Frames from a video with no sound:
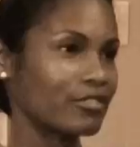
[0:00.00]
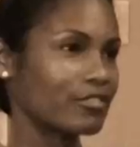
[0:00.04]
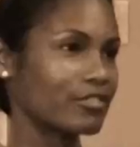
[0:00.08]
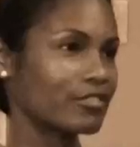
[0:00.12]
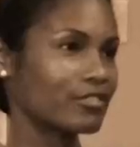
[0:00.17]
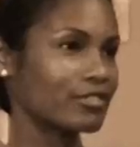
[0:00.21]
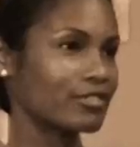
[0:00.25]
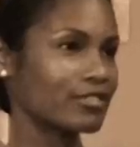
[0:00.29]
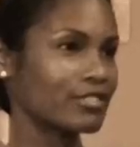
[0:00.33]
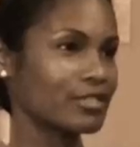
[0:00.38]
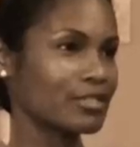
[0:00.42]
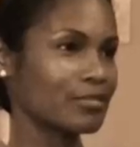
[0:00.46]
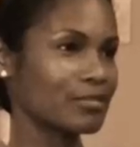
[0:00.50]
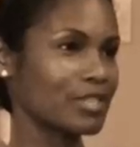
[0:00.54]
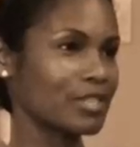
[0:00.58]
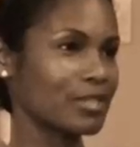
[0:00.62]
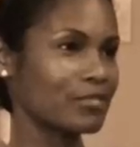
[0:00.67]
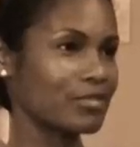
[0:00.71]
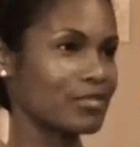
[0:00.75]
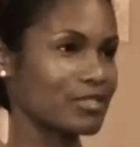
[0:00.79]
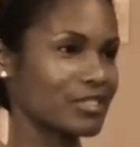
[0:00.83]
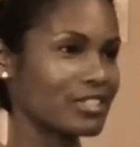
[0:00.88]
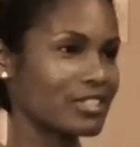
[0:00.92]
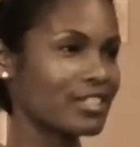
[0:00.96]
sometimes
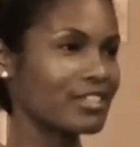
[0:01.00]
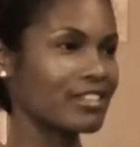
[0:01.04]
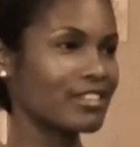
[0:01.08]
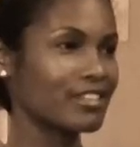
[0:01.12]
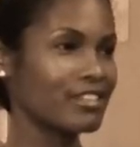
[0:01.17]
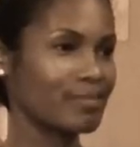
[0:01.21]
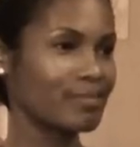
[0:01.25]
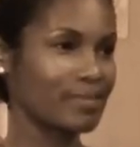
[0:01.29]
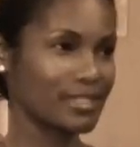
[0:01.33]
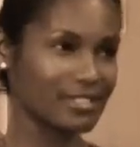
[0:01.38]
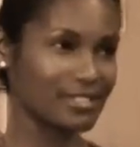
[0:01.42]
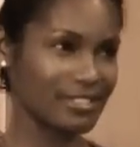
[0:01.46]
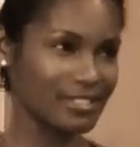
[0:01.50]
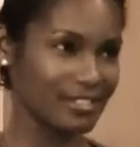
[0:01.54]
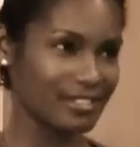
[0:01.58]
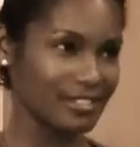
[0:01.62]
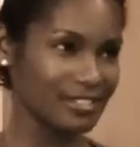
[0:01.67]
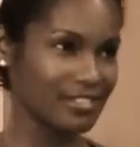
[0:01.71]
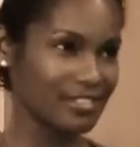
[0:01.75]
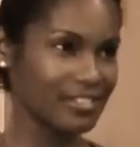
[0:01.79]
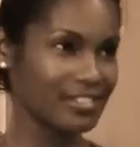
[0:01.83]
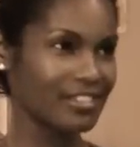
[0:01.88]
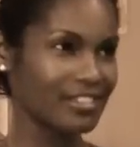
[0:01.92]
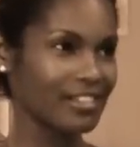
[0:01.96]
in this business.
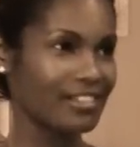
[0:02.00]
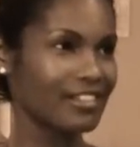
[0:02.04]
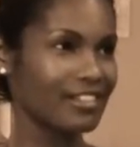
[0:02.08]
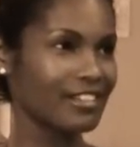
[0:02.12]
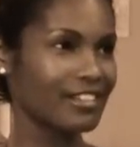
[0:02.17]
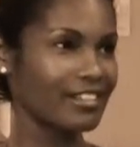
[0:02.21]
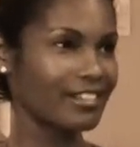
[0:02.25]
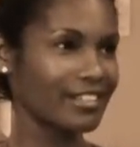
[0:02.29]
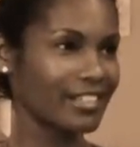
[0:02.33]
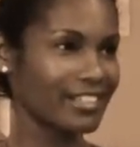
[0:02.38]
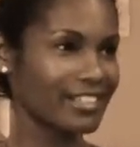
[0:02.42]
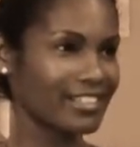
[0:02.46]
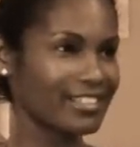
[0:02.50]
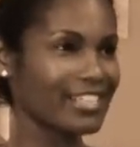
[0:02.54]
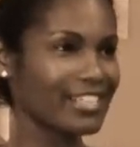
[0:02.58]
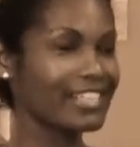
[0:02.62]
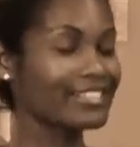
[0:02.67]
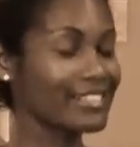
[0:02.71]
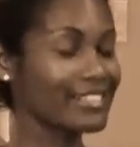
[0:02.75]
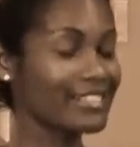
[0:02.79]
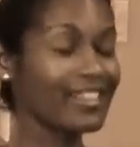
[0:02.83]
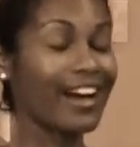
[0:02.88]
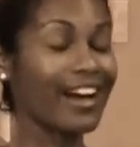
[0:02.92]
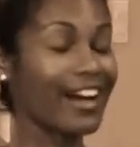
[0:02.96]
Like I say, the
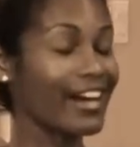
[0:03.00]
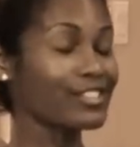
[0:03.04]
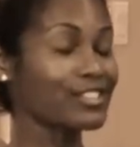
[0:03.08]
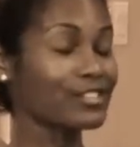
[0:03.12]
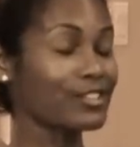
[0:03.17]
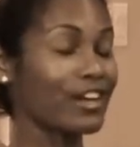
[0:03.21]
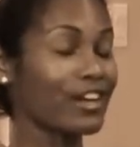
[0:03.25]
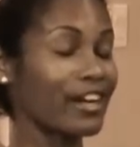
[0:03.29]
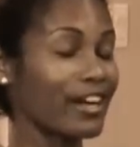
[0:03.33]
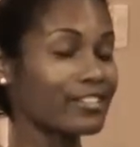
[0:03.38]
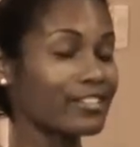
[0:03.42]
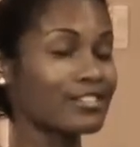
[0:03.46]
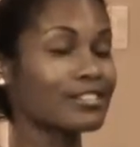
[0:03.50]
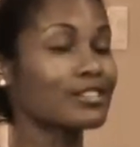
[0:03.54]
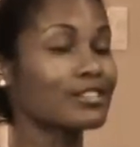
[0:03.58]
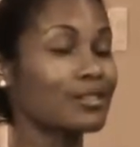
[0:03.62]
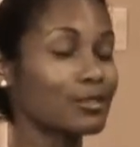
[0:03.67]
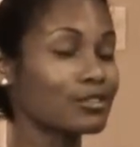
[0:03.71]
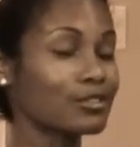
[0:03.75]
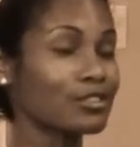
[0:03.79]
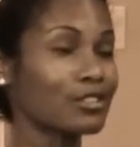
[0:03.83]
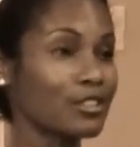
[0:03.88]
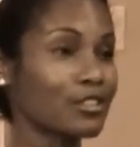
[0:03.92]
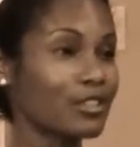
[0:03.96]
highs are highs and the lows are
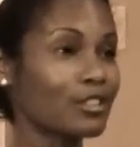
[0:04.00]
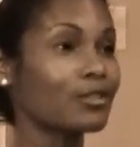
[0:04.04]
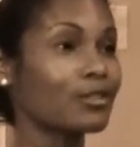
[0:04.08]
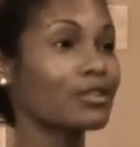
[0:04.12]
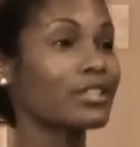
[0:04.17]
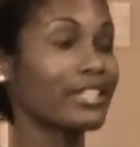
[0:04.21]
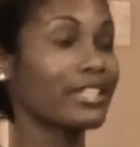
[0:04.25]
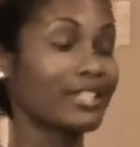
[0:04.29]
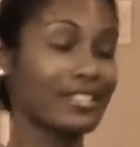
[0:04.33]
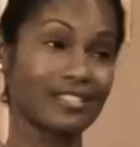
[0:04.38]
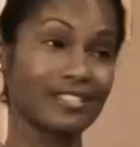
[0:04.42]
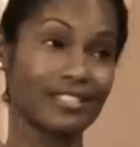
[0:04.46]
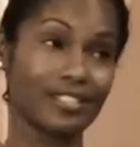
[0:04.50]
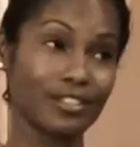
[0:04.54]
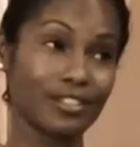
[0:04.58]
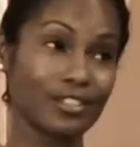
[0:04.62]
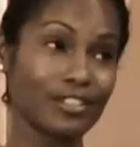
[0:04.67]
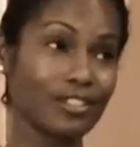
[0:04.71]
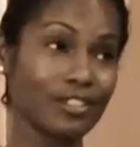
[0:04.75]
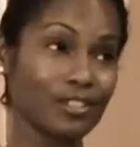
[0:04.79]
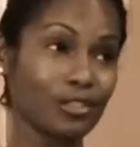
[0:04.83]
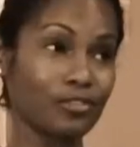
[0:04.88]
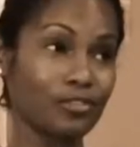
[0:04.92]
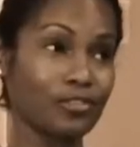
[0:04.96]
low, and like I said, you can
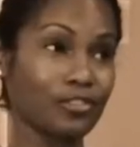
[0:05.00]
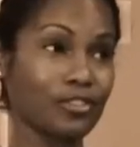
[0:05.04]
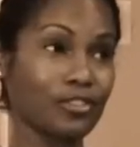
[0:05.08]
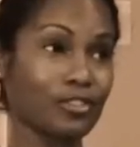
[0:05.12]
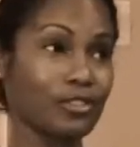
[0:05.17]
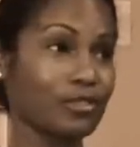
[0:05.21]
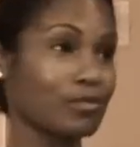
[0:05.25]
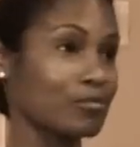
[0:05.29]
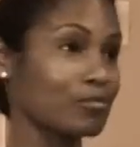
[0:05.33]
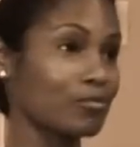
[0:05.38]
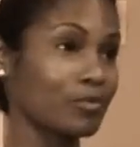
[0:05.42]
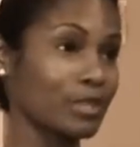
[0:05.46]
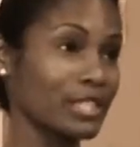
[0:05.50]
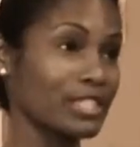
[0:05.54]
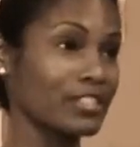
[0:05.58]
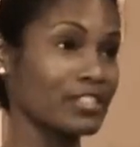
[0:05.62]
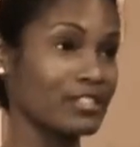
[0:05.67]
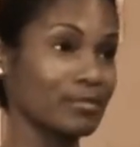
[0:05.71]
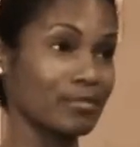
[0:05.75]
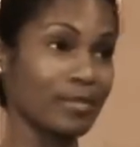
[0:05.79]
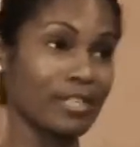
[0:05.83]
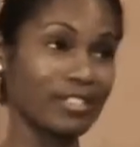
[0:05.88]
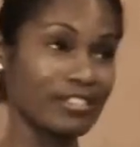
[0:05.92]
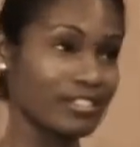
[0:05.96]
go for weeks,
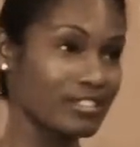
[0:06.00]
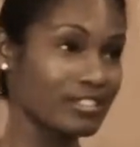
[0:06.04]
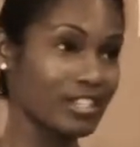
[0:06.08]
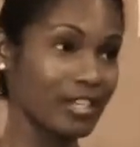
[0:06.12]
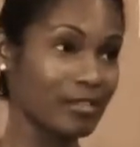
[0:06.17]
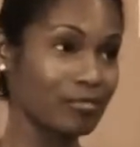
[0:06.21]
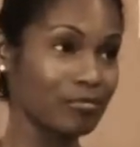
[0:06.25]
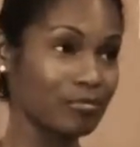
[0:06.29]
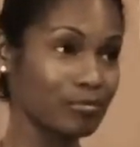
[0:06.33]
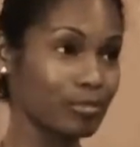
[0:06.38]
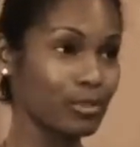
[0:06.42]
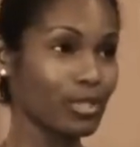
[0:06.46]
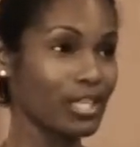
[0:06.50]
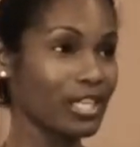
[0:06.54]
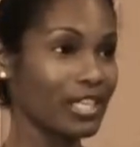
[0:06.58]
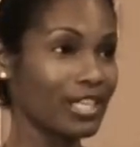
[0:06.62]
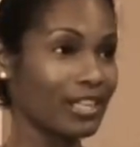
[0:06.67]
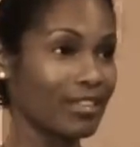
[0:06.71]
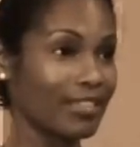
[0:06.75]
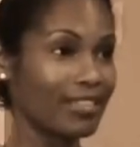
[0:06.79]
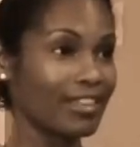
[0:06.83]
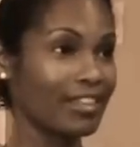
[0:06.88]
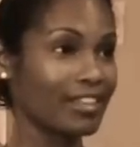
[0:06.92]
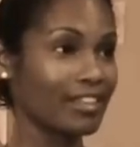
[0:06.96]
months not booking
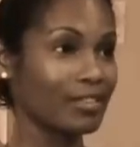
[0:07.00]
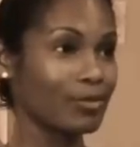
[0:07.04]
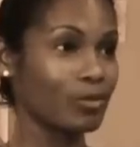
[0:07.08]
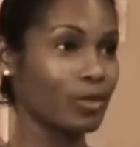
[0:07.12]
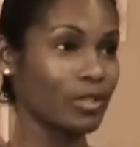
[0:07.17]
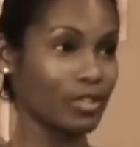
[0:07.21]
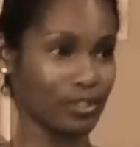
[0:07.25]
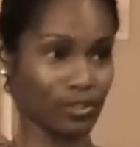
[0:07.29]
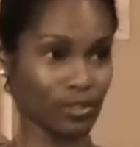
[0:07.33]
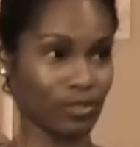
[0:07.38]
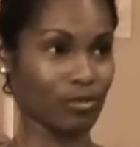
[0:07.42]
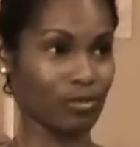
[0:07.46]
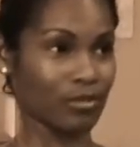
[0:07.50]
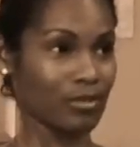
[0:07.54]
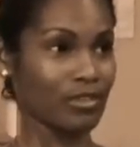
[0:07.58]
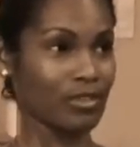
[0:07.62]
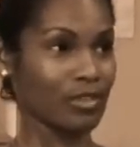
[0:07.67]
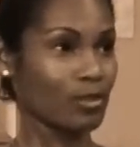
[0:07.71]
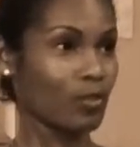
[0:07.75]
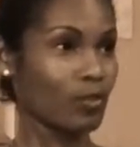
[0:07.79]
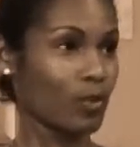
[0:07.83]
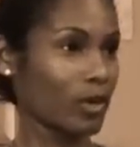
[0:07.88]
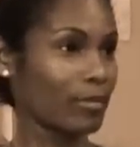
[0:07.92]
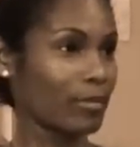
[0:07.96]
anything and wonder,
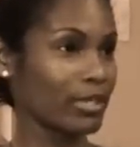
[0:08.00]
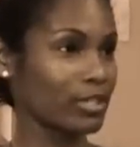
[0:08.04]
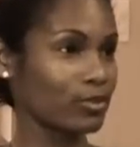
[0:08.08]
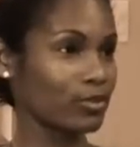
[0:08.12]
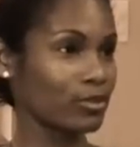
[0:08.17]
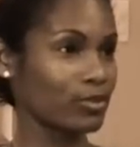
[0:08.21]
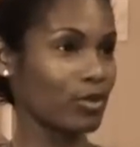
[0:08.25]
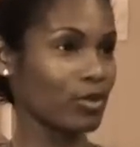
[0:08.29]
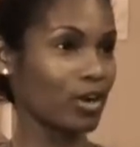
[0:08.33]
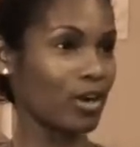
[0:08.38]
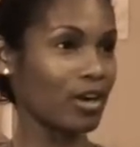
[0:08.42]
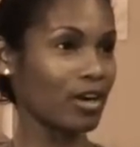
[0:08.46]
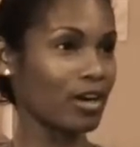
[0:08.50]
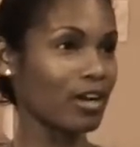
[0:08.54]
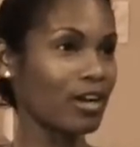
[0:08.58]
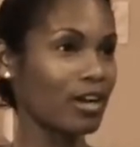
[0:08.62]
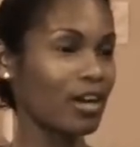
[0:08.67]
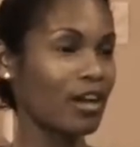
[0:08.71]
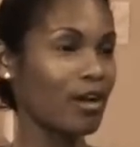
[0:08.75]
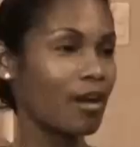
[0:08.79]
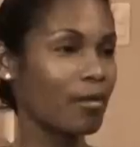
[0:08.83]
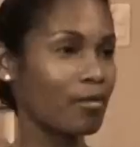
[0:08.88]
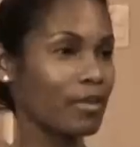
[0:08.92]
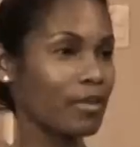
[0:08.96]
what am I doing wrong?
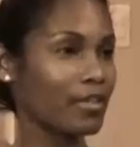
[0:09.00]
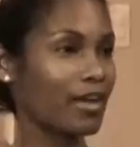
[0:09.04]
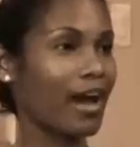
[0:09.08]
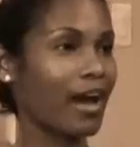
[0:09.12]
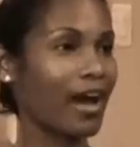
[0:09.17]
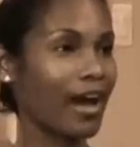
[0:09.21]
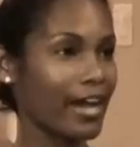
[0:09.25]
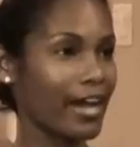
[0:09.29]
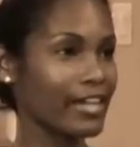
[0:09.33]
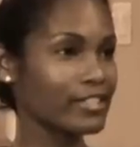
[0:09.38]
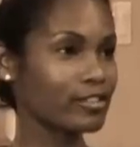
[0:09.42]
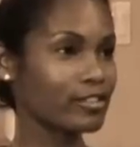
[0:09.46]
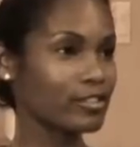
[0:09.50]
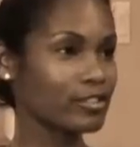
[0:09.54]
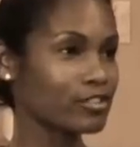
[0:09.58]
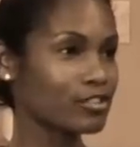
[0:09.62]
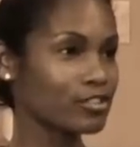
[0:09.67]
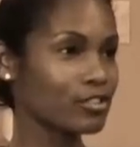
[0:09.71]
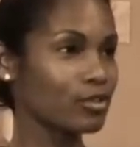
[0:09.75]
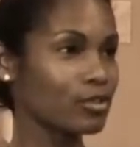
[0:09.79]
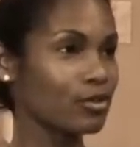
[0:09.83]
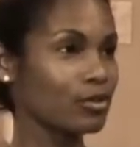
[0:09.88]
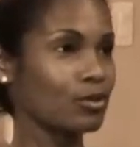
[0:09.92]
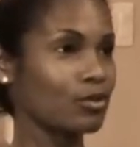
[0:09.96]
But the highs are
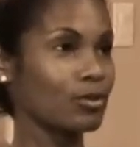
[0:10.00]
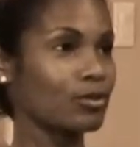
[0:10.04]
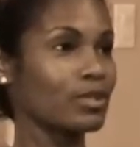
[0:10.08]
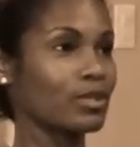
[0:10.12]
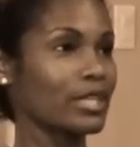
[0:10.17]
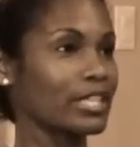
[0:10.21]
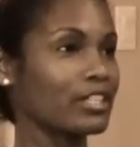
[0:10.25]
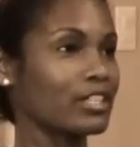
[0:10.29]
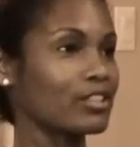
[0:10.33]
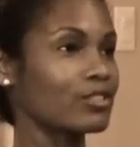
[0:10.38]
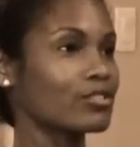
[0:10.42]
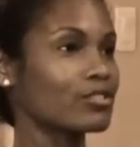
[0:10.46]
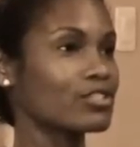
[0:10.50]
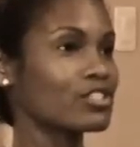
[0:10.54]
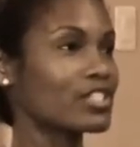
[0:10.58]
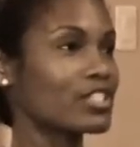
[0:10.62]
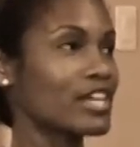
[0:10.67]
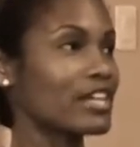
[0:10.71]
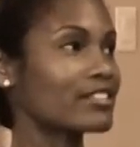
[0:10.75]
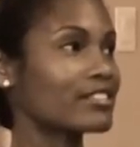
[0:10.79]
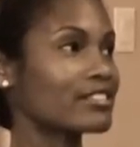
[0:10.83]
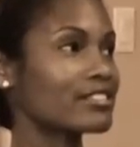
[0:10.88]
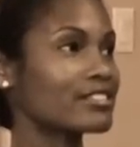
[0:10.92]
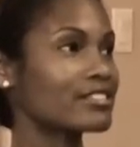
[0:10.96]
so, like, you
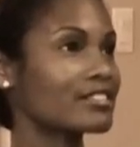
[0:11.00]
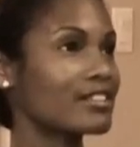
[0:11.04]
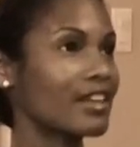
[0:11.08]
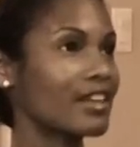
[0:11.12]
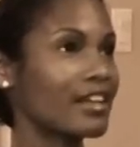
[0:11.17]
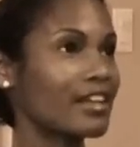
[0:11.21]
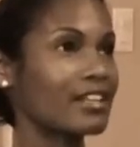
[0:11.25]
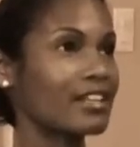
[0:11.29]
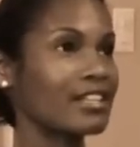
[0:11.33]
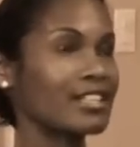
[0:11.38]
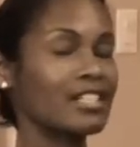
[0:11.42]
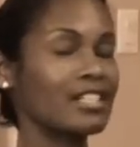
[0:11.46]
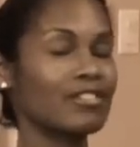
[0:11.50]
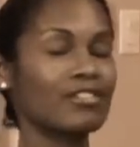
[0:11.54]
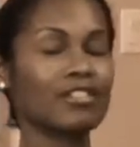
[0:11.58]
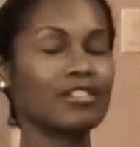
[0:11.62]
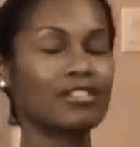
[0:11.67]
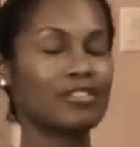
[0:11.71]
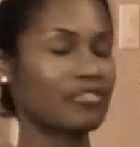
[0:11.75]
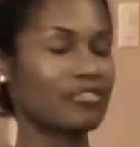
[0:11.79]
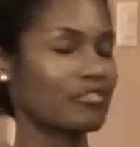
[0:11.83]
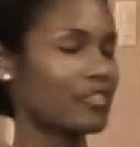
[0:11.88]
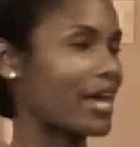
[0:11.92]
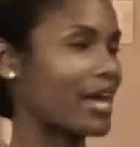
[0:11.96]
just can't even
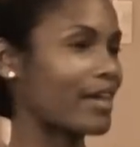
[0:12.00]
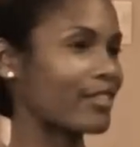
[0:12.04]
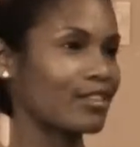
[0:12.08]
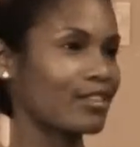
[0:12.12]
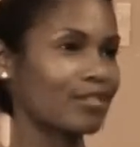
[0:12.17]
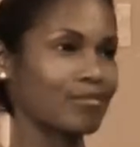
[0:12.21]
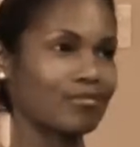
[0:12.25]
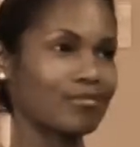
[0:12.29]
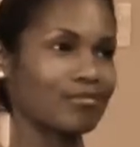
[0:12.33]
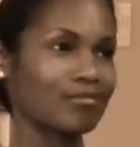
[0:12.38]
fathom